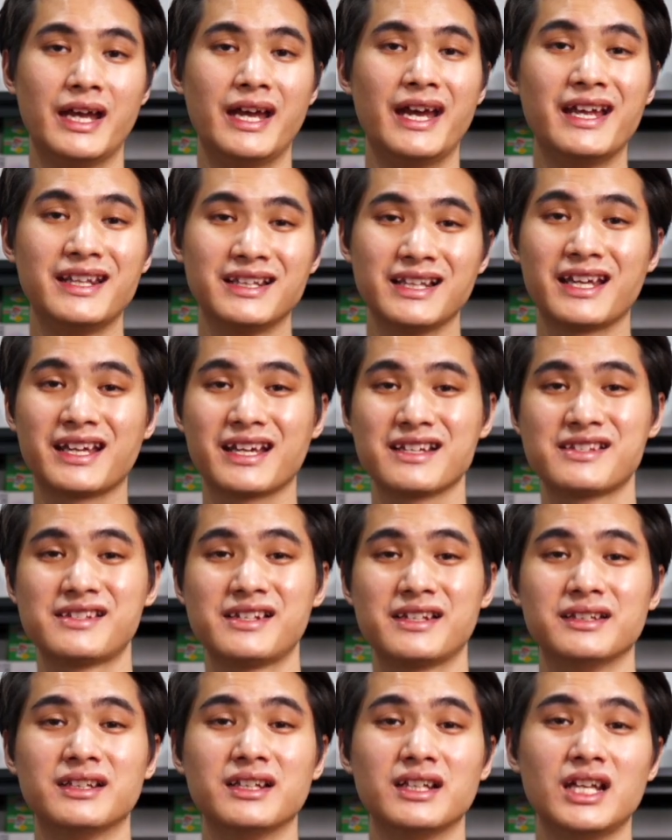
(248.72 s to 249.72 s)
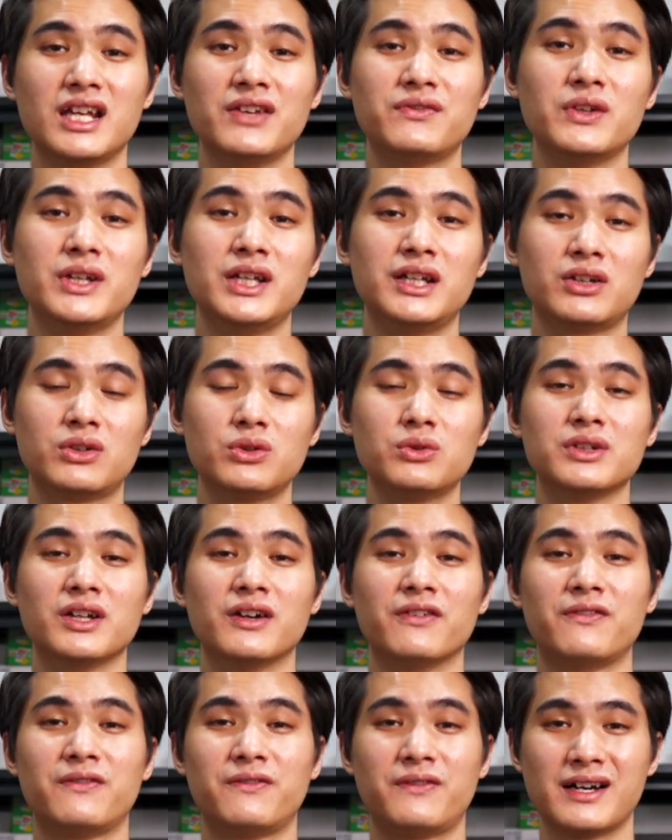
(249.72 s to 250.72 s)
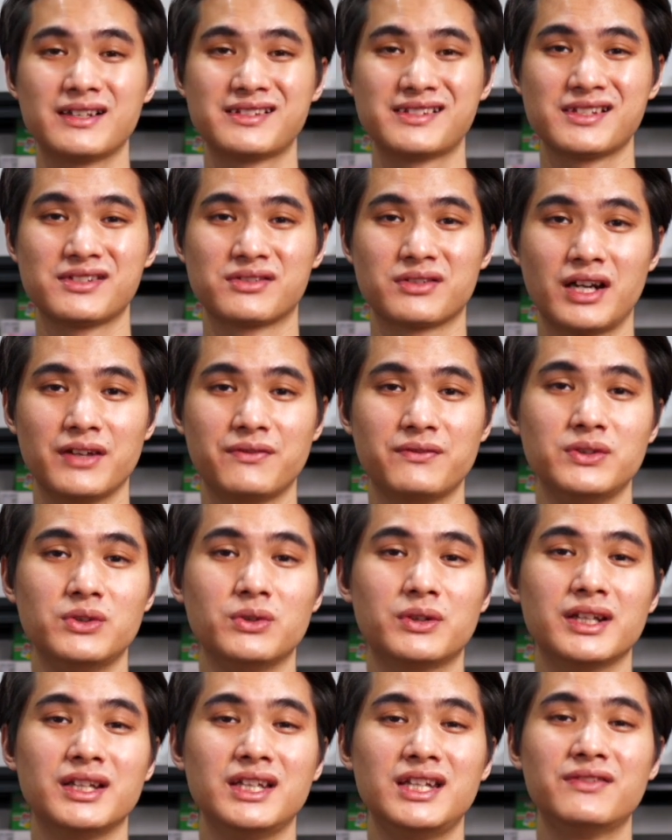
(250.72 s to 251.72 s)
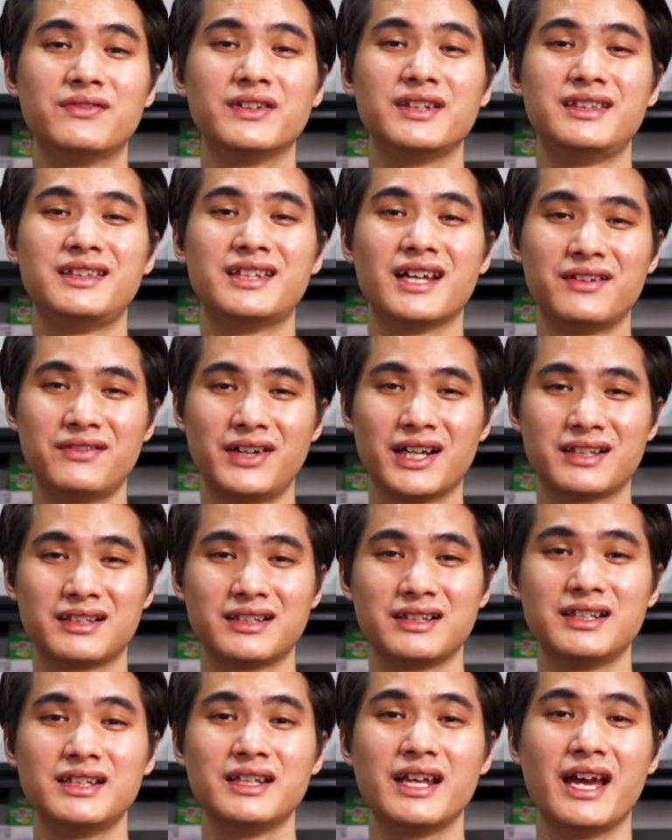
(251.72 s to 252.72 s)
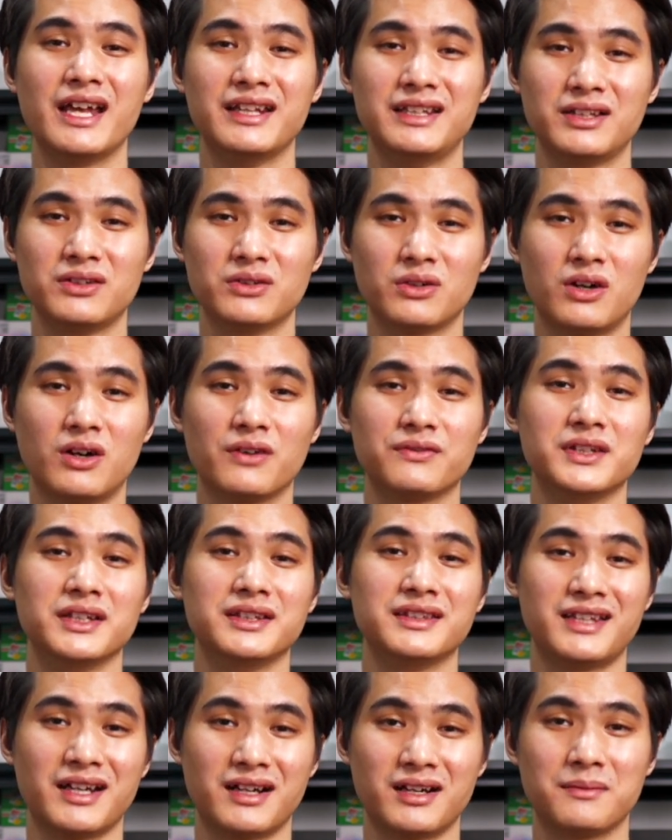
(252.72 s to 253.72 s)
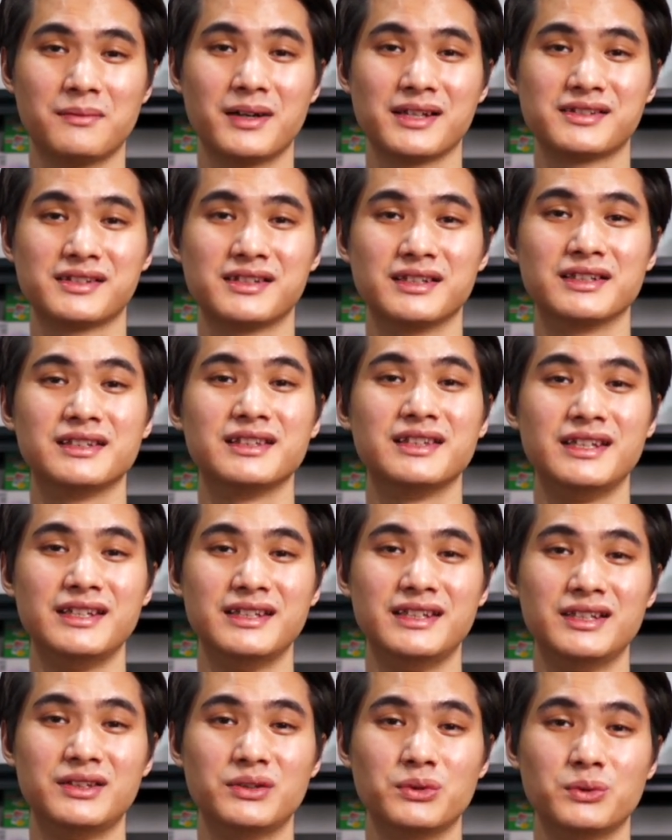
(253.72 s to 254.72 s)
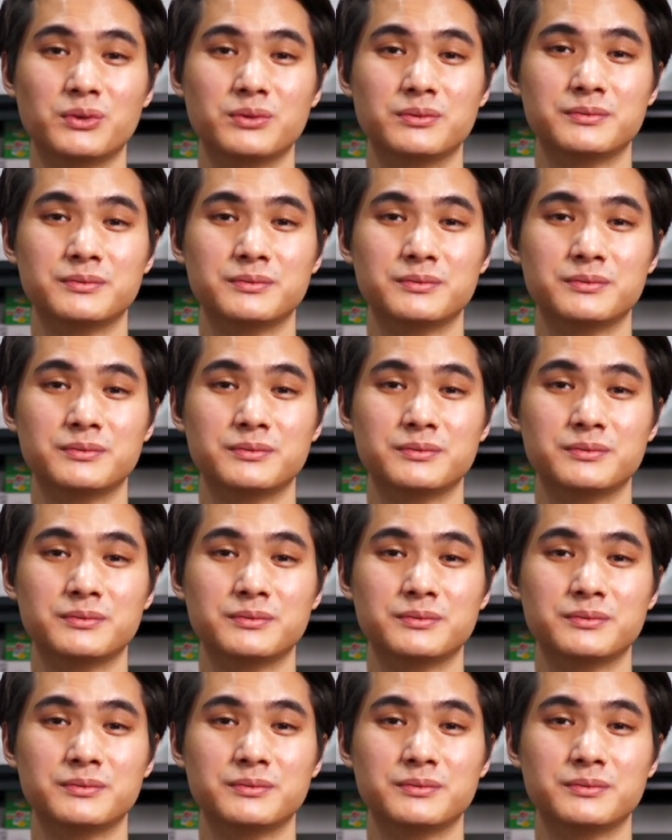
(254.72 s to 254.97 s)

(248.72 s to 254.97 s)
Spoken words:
And like I said, if you include a faster drive, you can even directly edit off the TerraMaster TD2.